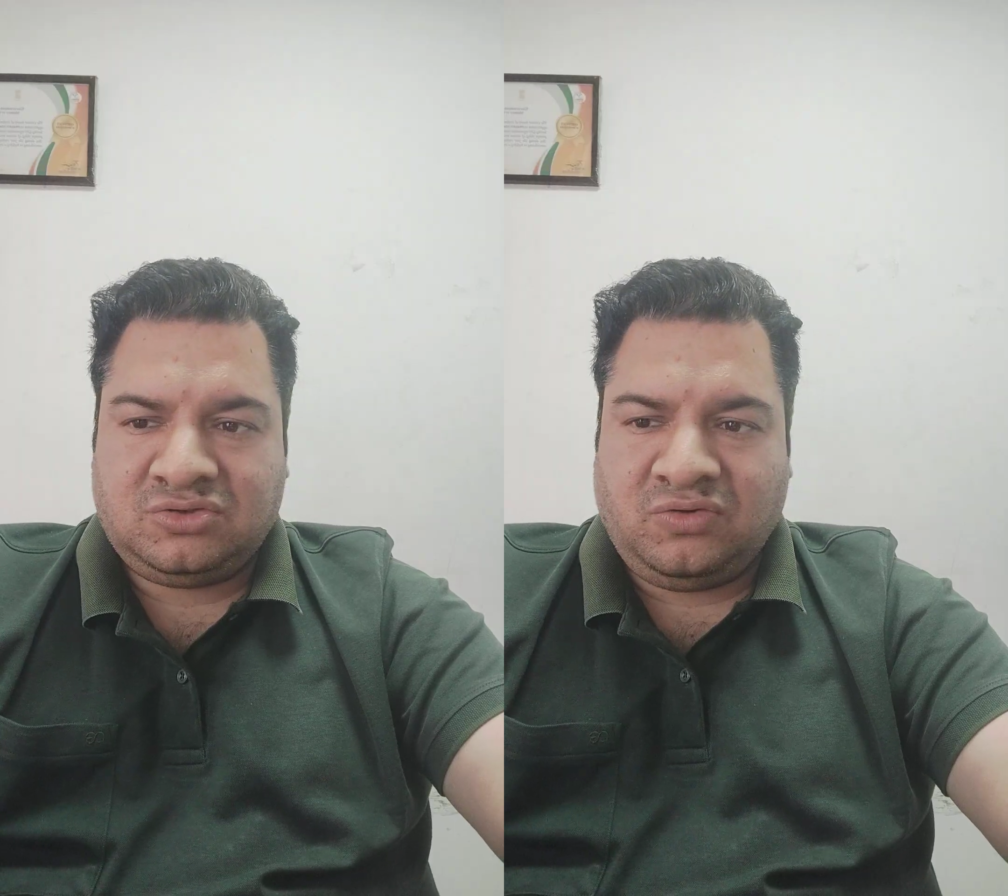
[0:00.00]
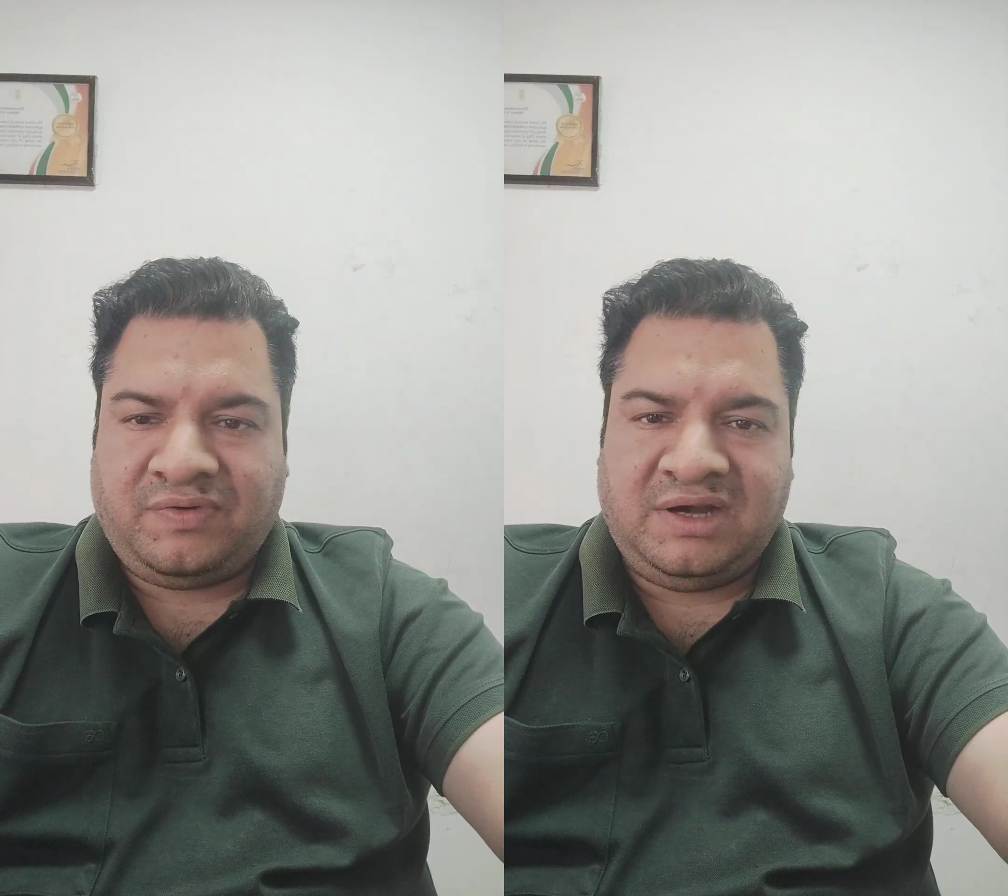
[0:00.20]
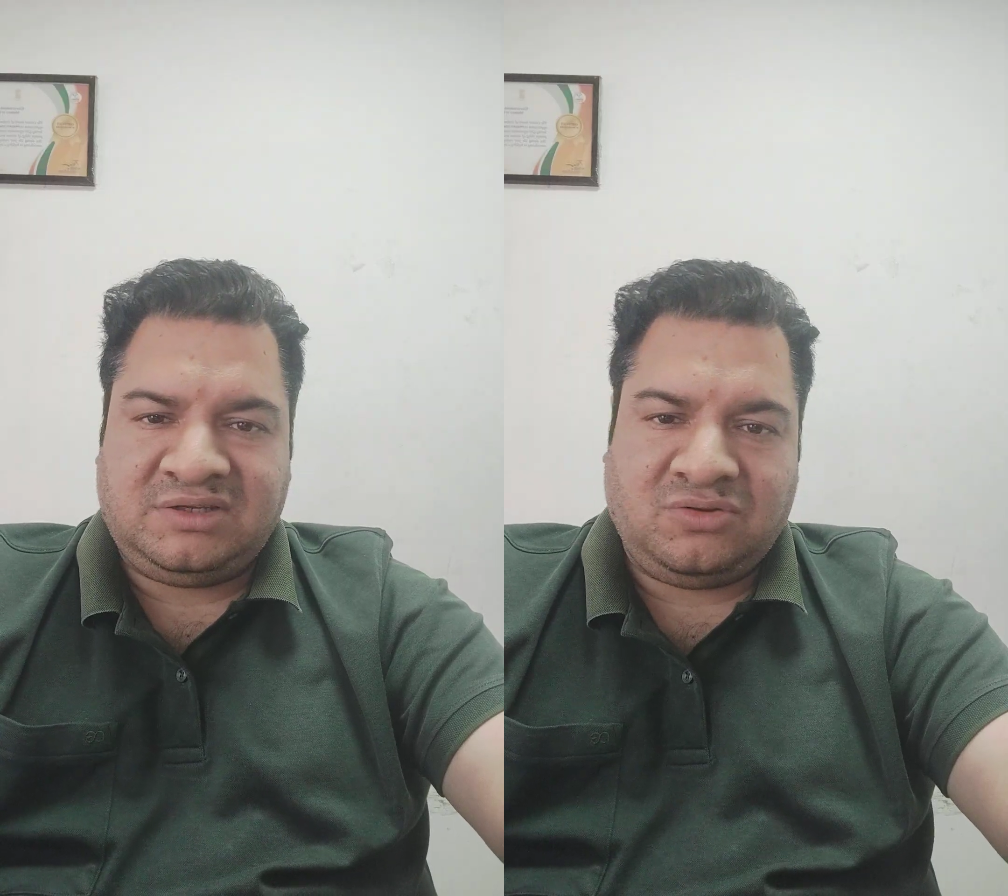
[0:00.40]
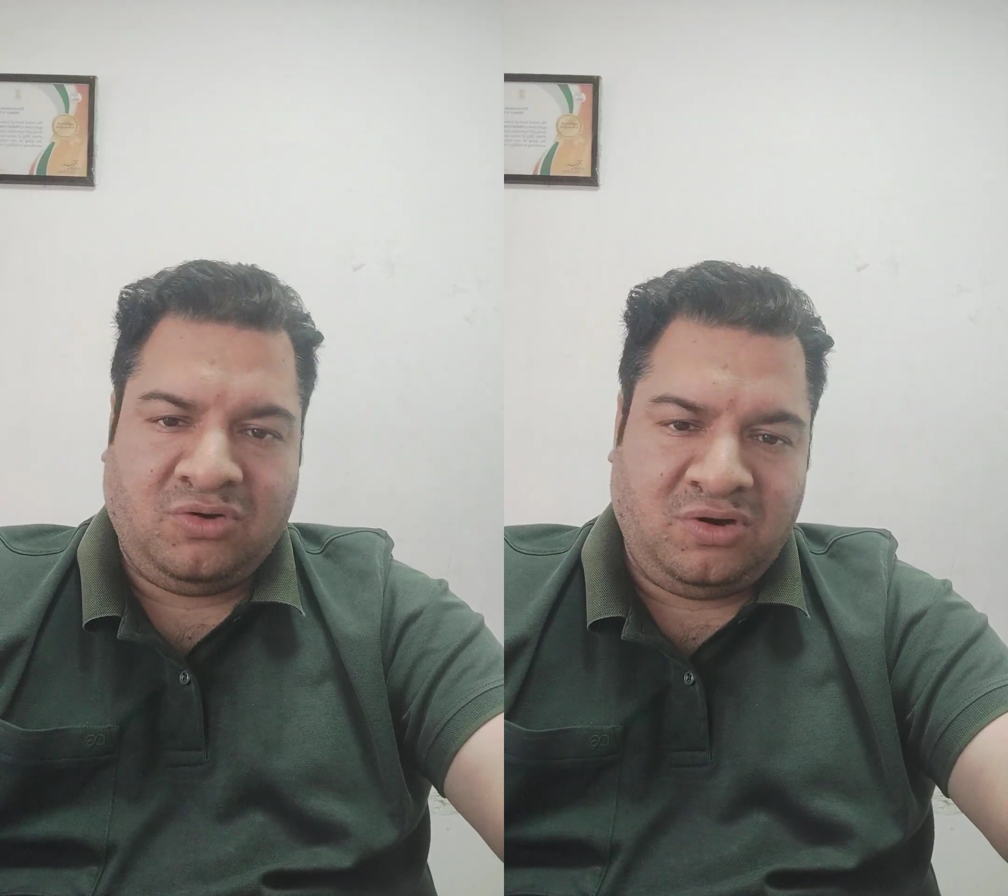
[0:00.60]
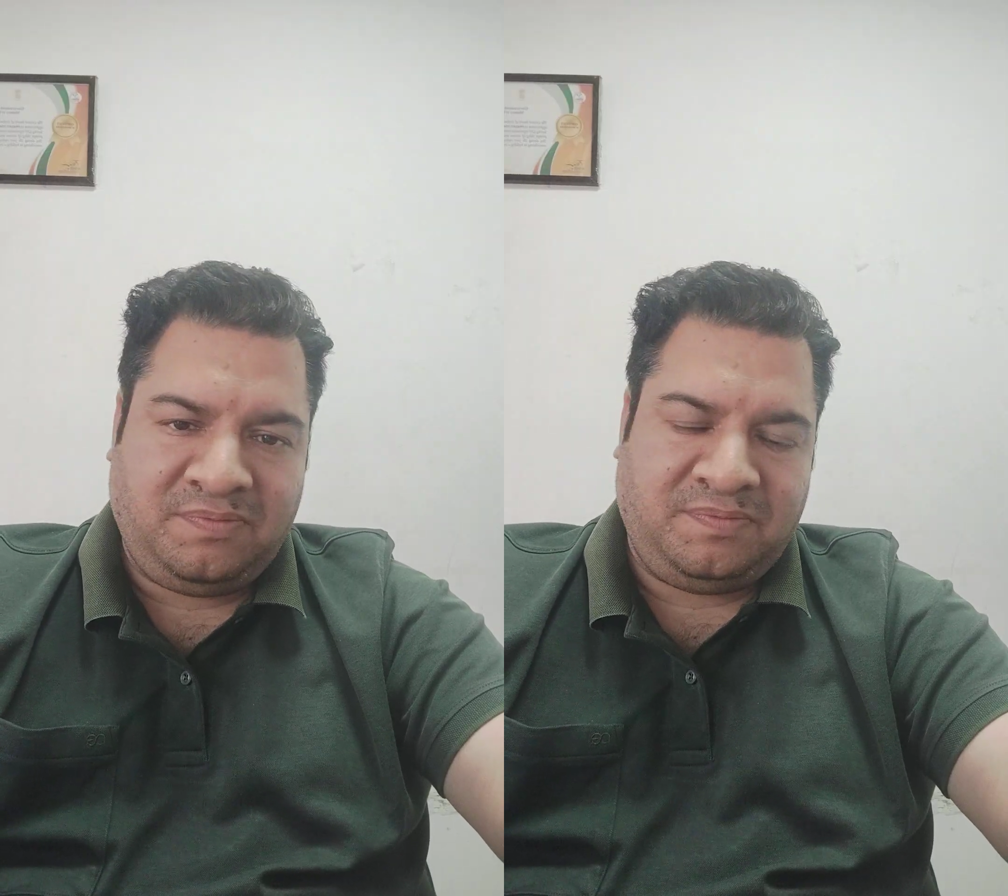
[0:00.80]
So friends,
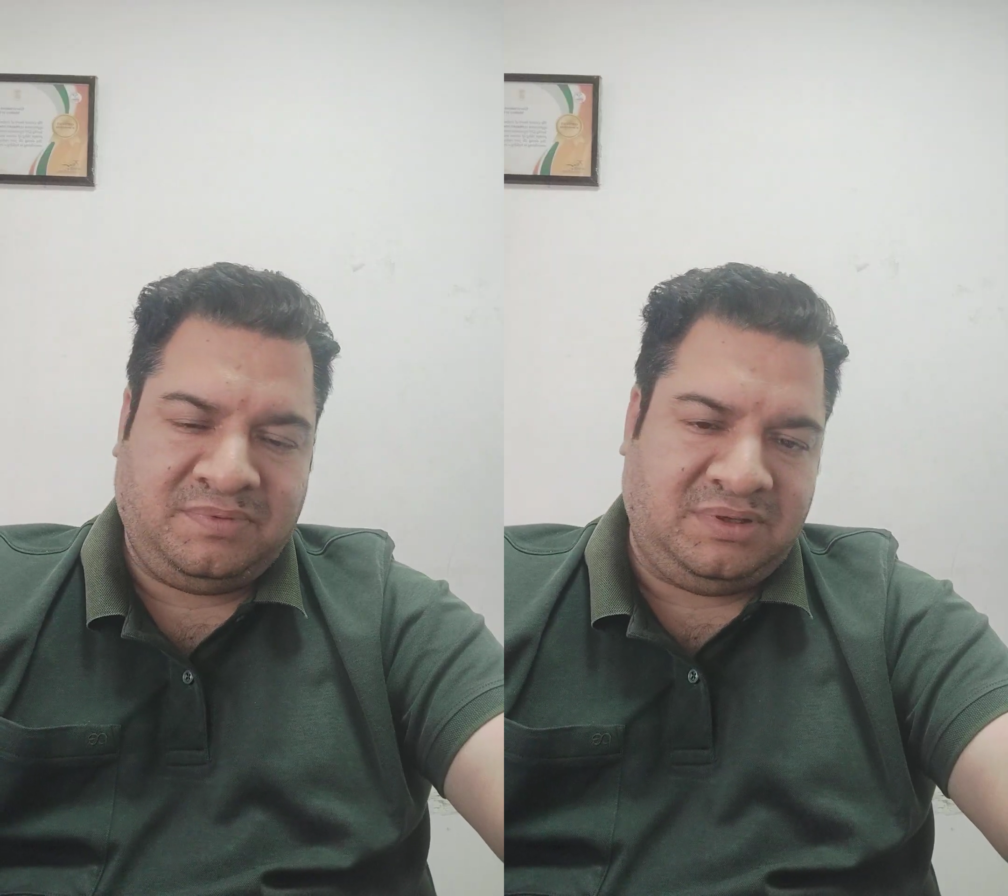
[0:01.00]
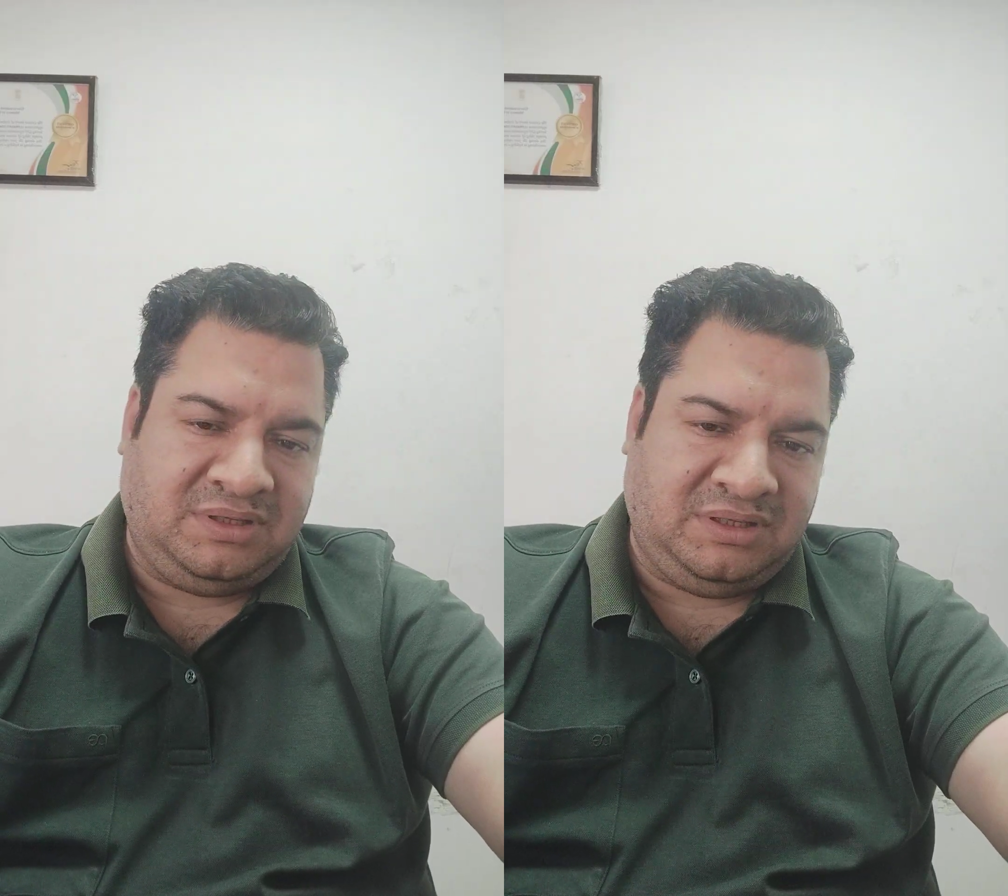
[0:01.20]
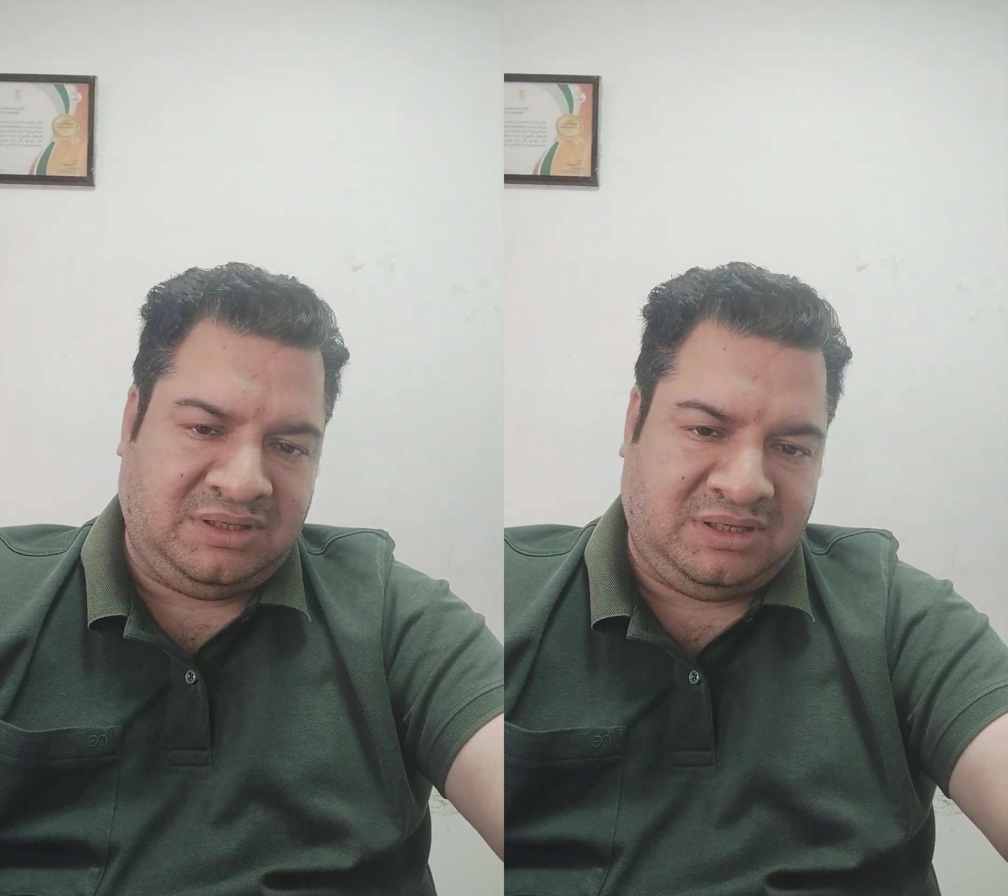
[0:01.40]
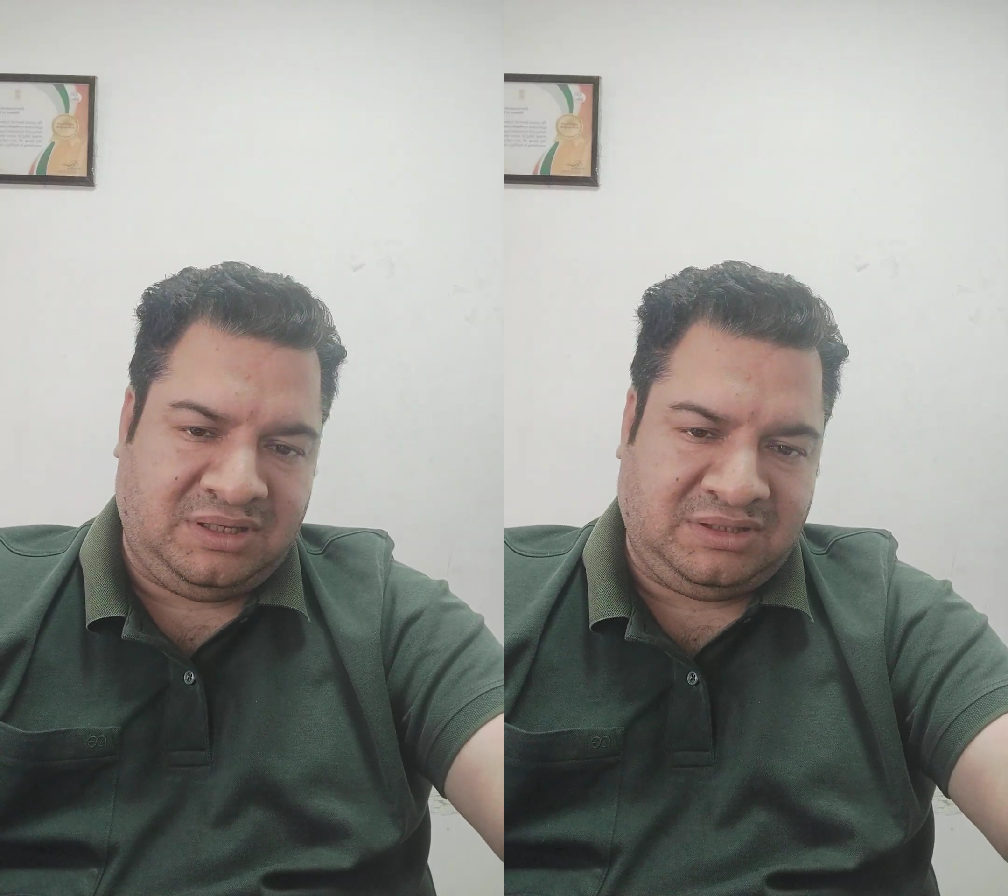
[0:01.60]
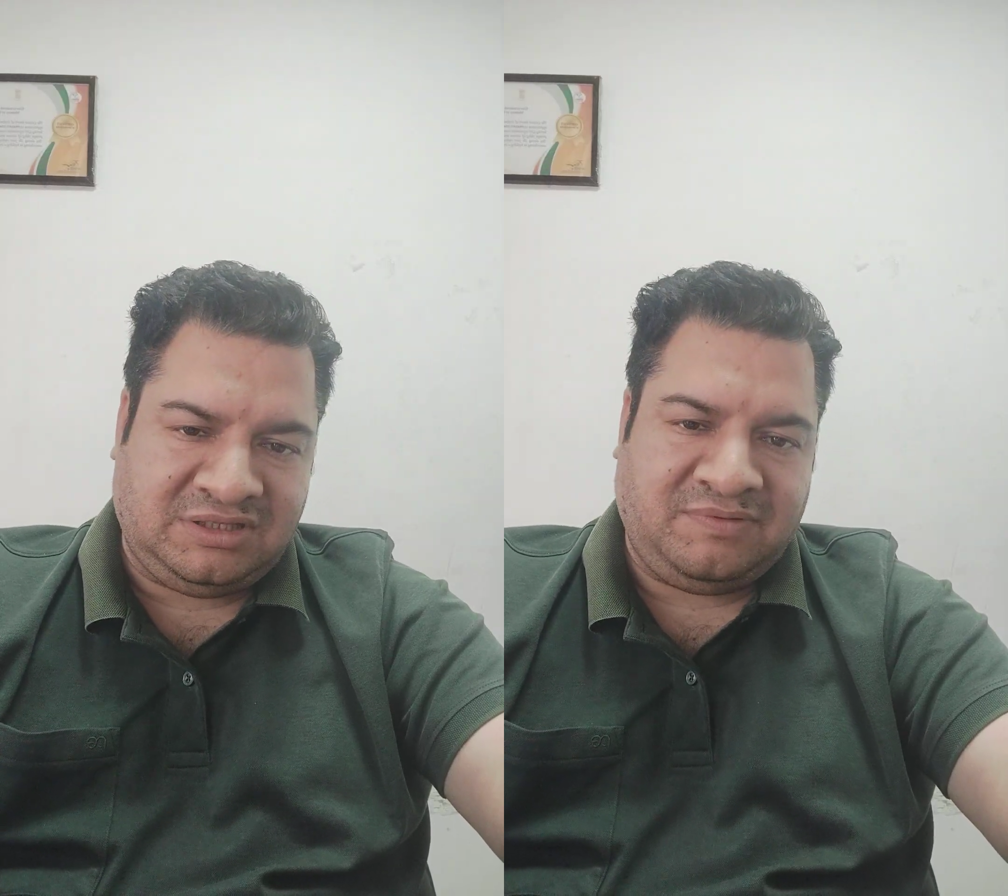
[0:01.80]
hope
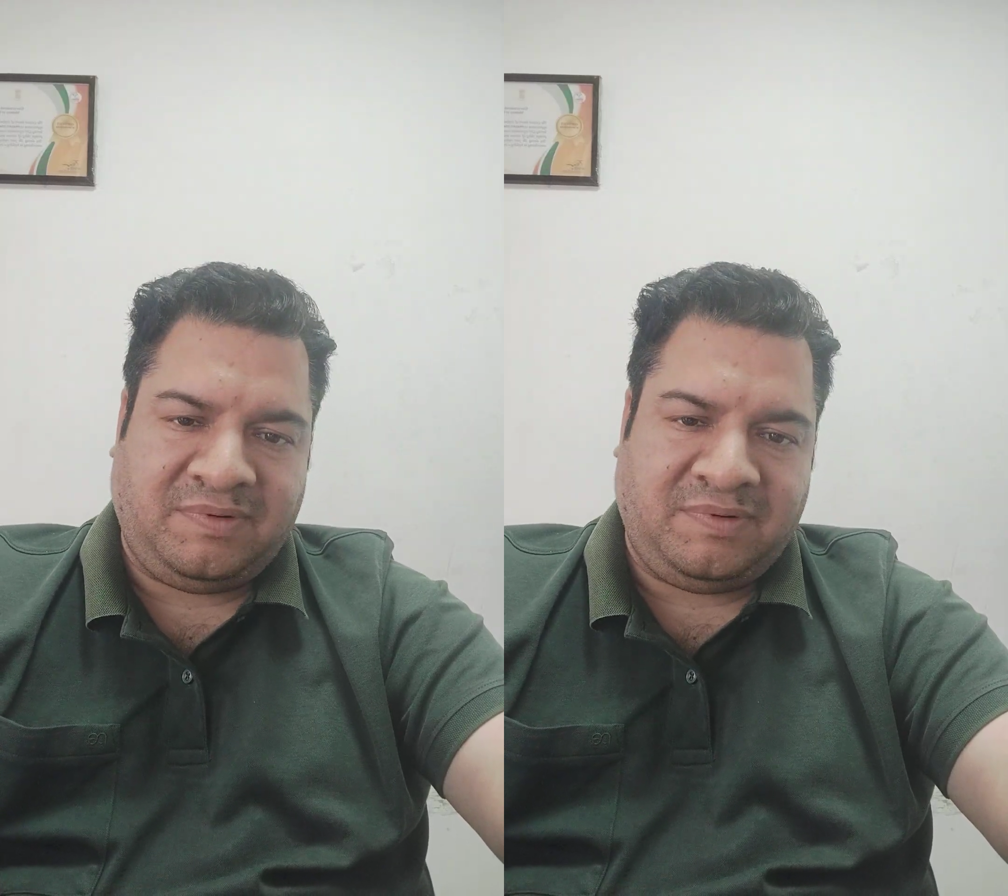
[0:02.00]
this